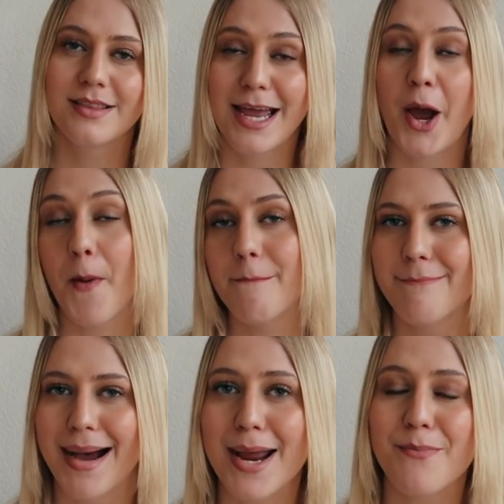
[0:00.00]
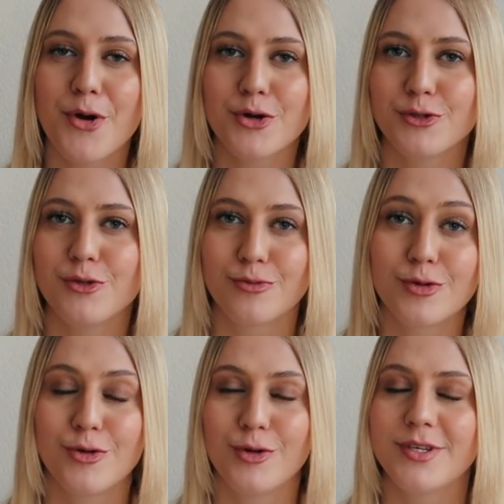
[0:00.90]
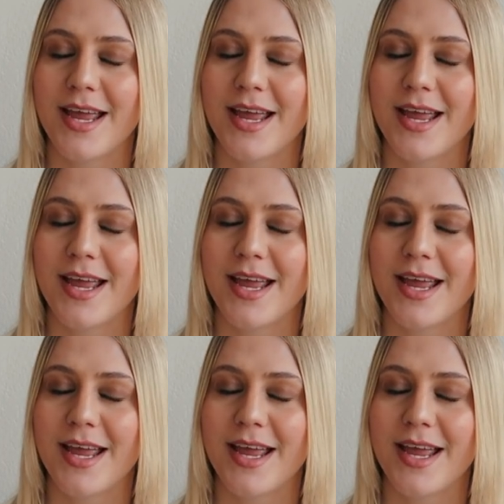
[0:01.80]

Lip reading: They are my personal rules